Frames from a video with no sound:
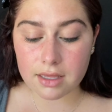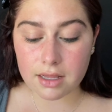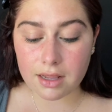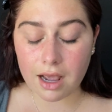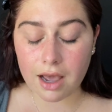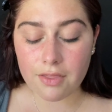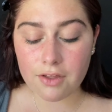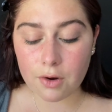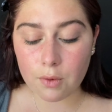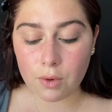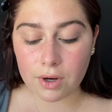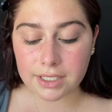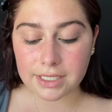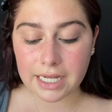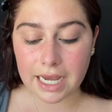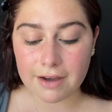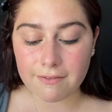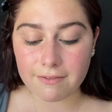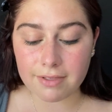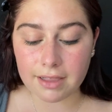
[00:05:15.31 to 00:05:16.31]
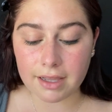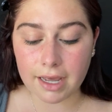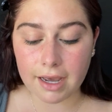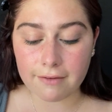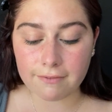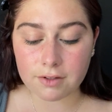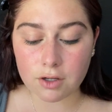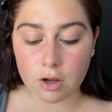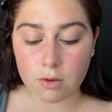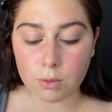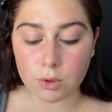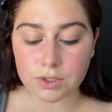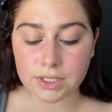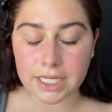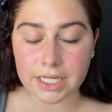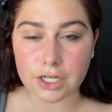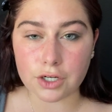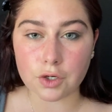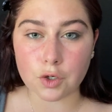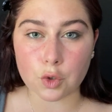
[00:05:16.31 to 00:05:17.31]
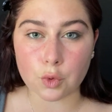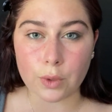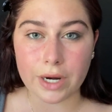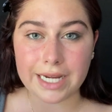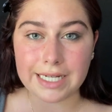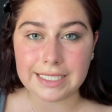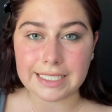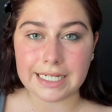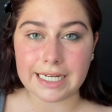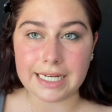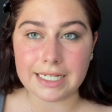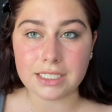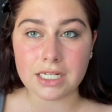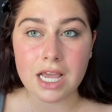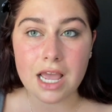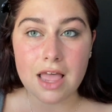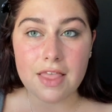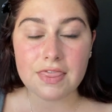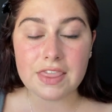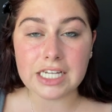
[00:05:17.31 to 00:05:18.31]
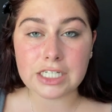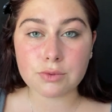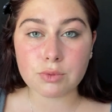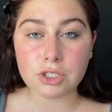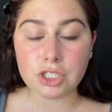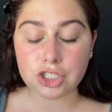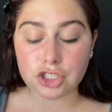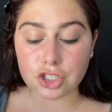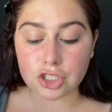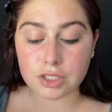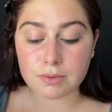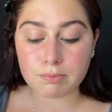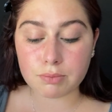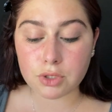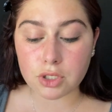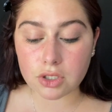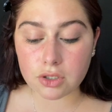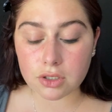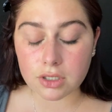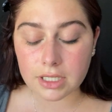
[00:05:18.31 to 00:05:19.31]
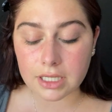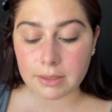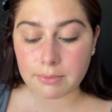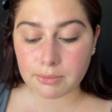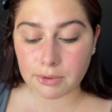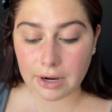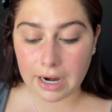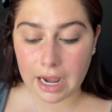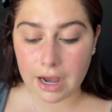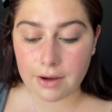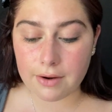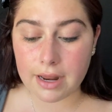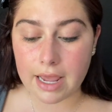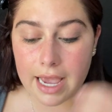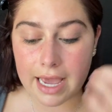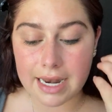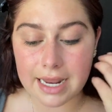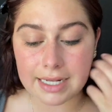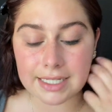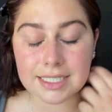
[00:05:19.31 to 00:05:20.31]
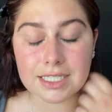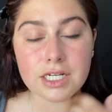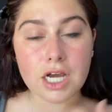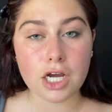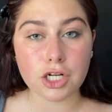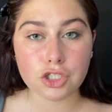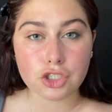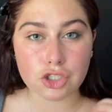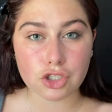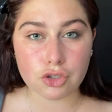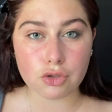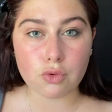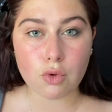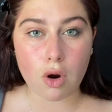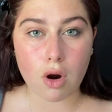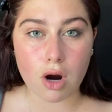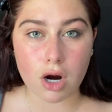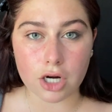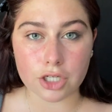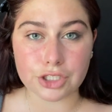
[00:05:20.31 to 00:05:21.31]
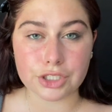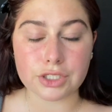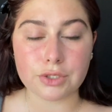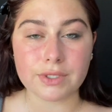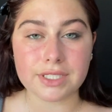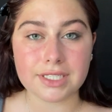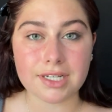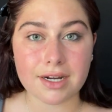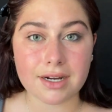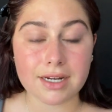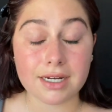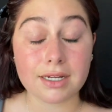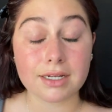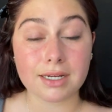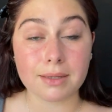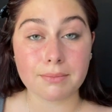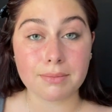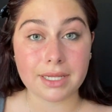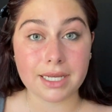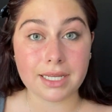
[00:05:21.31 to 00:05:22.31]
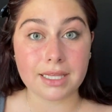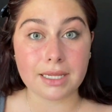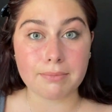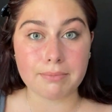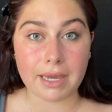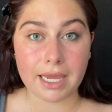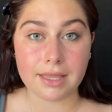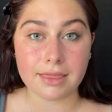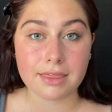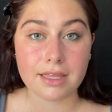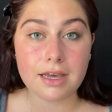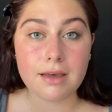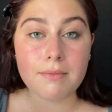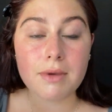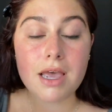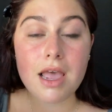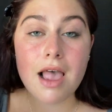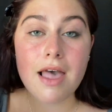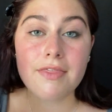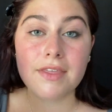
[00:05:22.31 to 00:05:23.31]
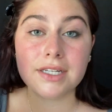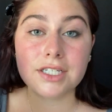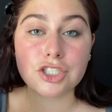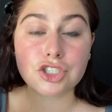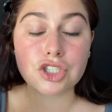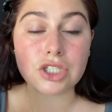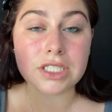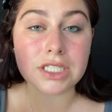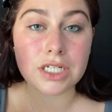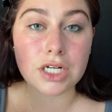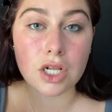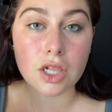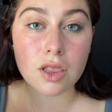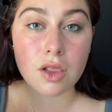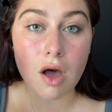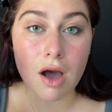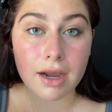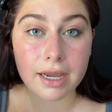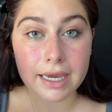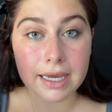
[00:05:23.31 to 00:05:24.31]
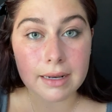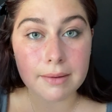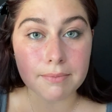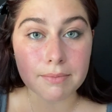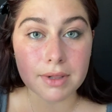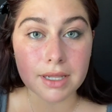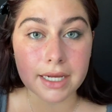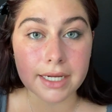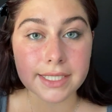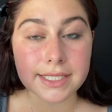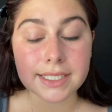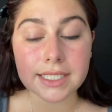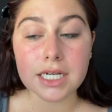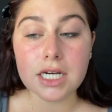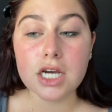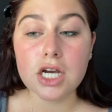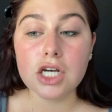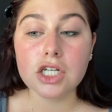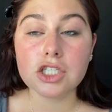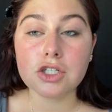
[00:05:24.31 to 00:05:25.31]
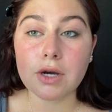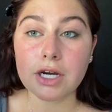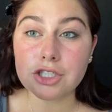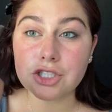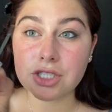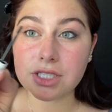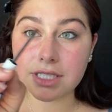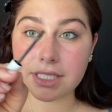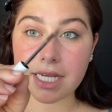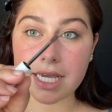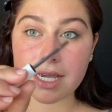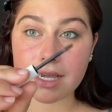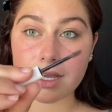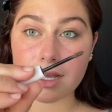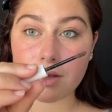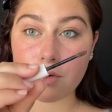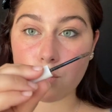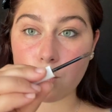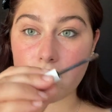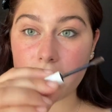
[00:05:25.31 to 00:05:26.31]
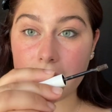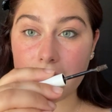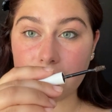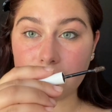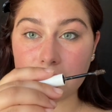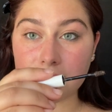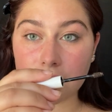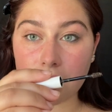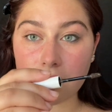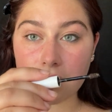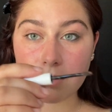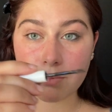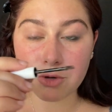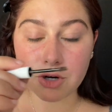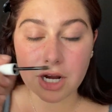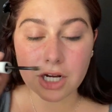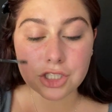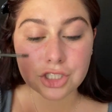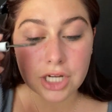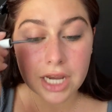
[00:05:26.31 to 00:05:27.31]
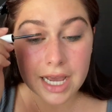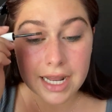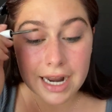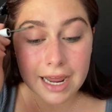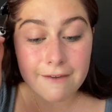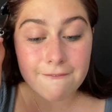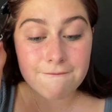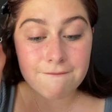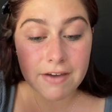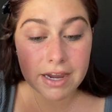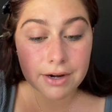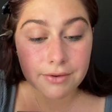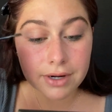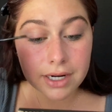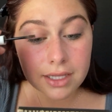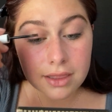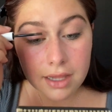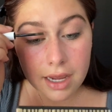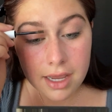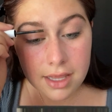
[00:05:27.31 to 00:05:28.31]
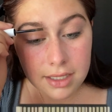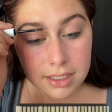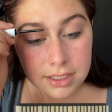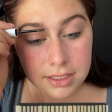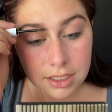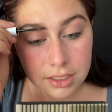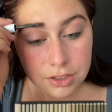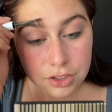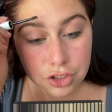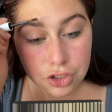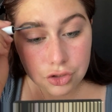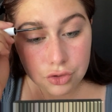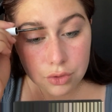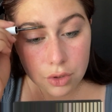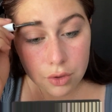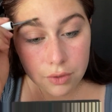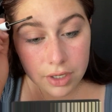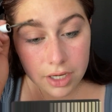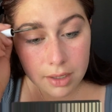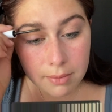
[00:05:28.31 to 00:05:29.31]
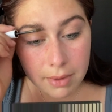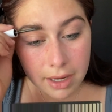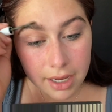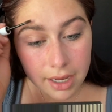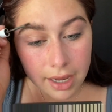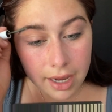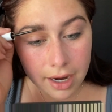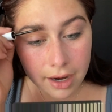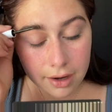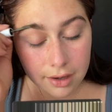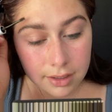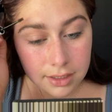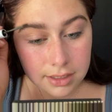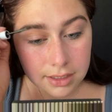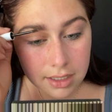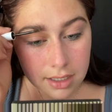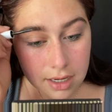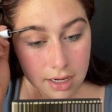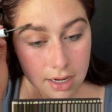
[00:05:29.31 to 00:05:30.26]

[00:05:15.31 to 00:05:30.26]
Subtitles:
other ones have left almost like a gray tint. This one is just purely brown and it's not too harsh, so it's not gonna completely paint them. This is just gonna lock it in place. So I just take whatever's on the brush and I very lightly start stroking my hairs